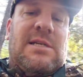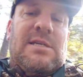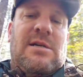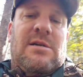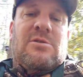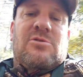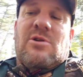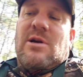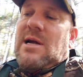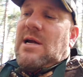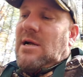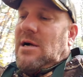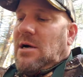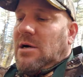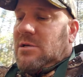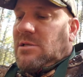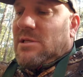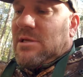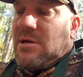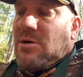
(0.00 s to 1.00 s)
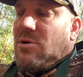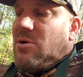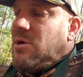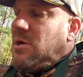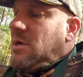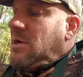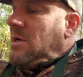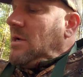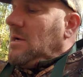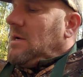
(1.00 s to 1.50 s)
a deer drag also.
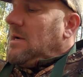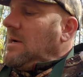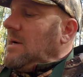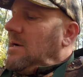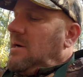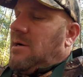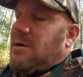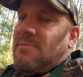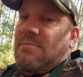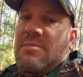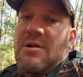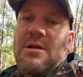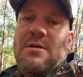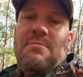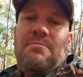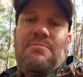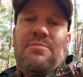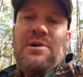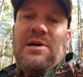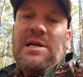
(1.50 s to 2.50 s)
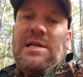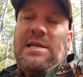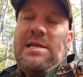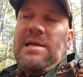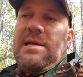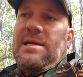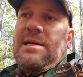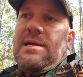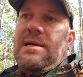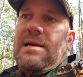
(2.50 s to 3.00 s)
But
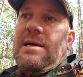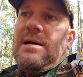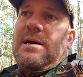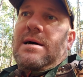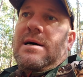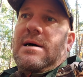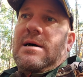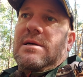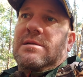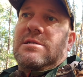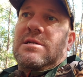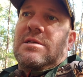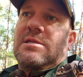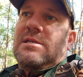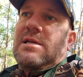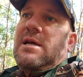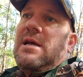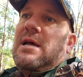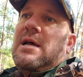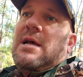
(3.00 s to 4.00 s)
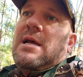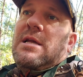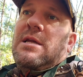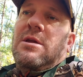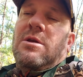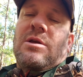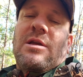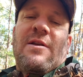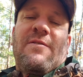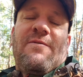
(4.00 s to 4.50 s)

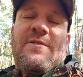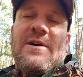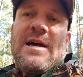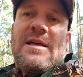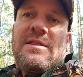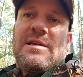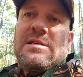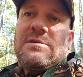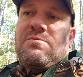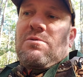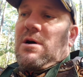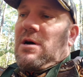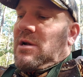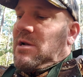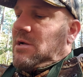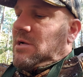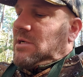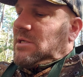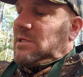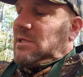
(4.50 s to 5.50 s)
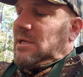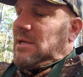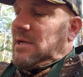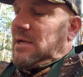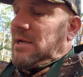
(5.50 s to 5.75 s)
you can find these products.